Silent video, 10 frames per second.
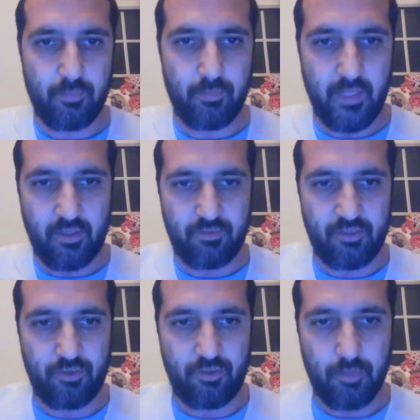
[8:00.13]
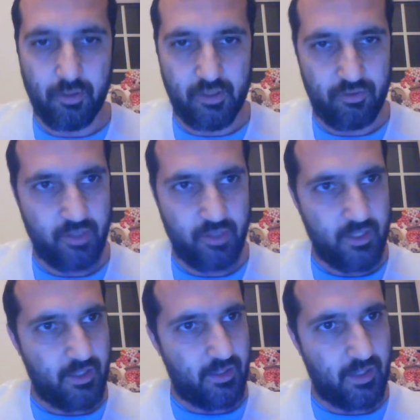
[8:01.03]
made our physical bodies,
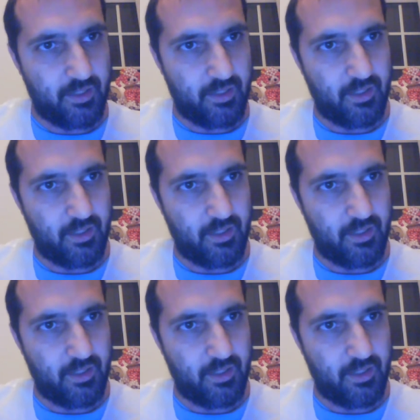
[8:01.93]
like